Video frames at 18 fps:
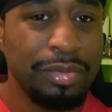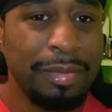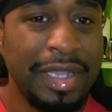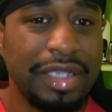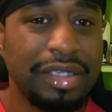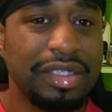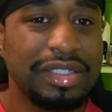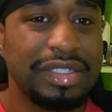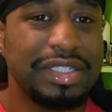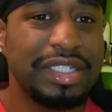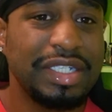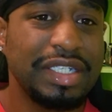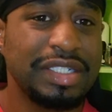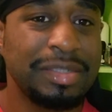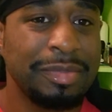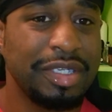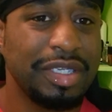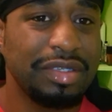You're making a
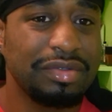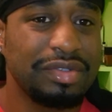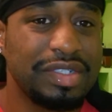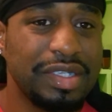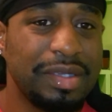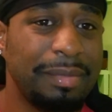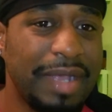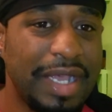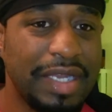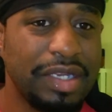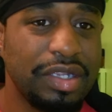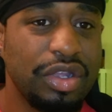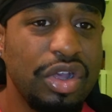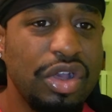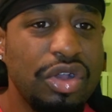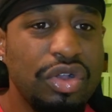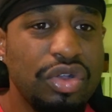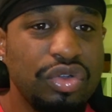judgment on somebody
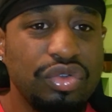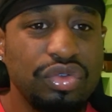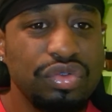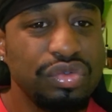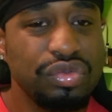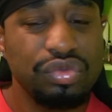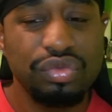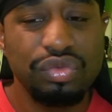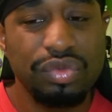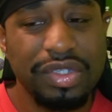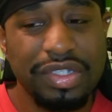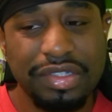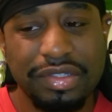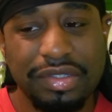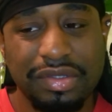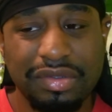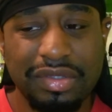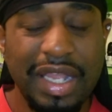who
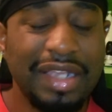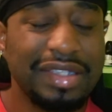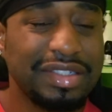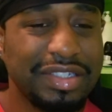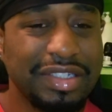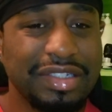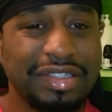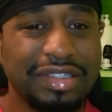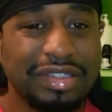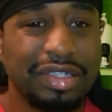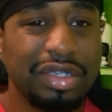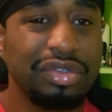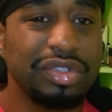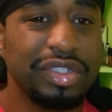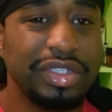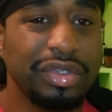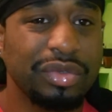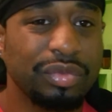is not just
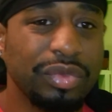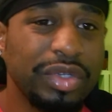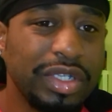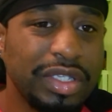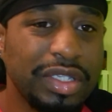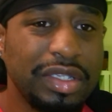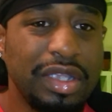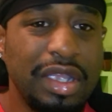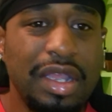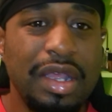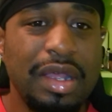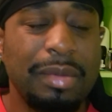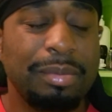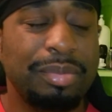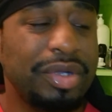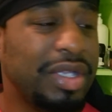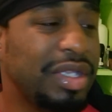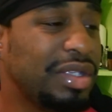solely a rookie,
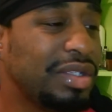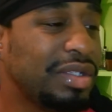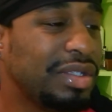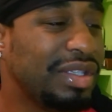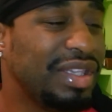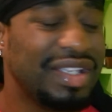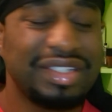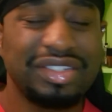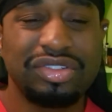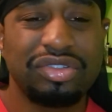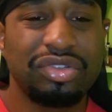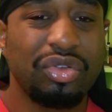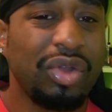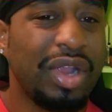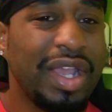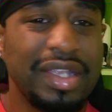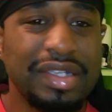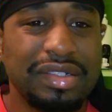but that's
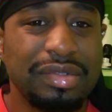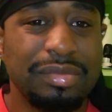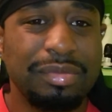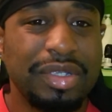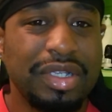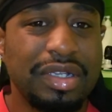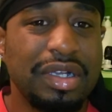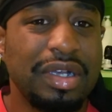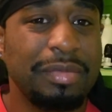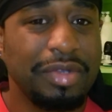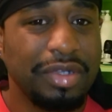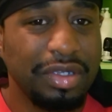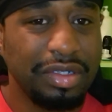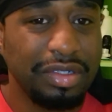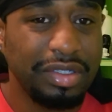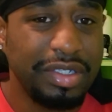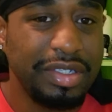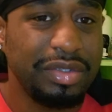trying to become an
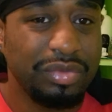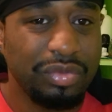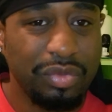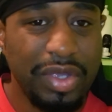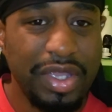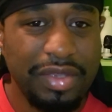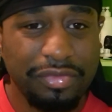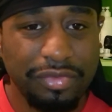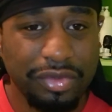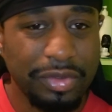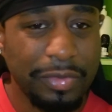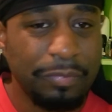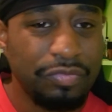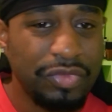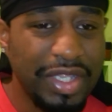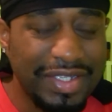elite waver.